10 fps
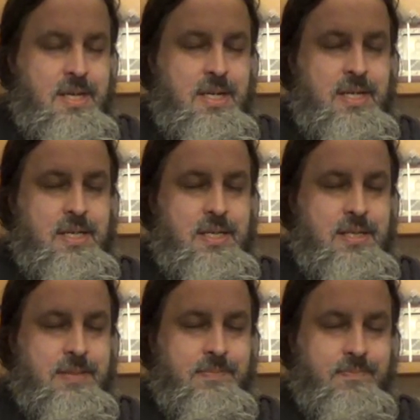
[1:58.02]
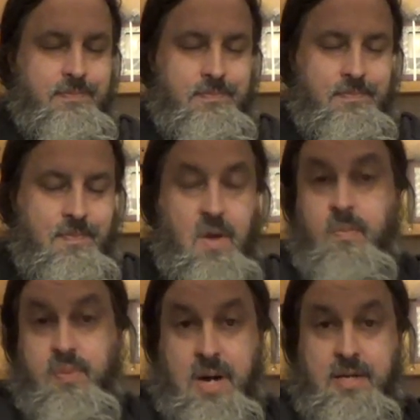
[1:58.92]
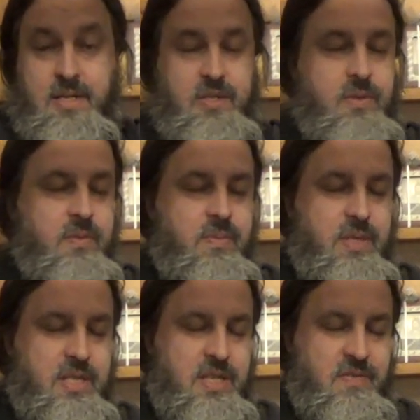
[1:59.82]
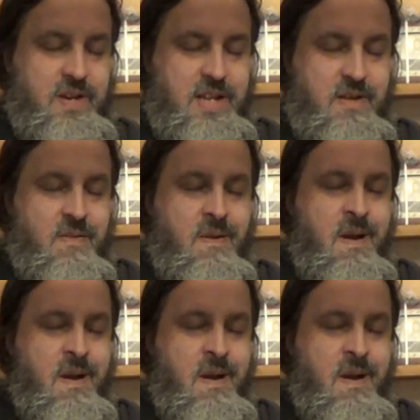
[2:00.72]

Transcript: um, or prior to this this video.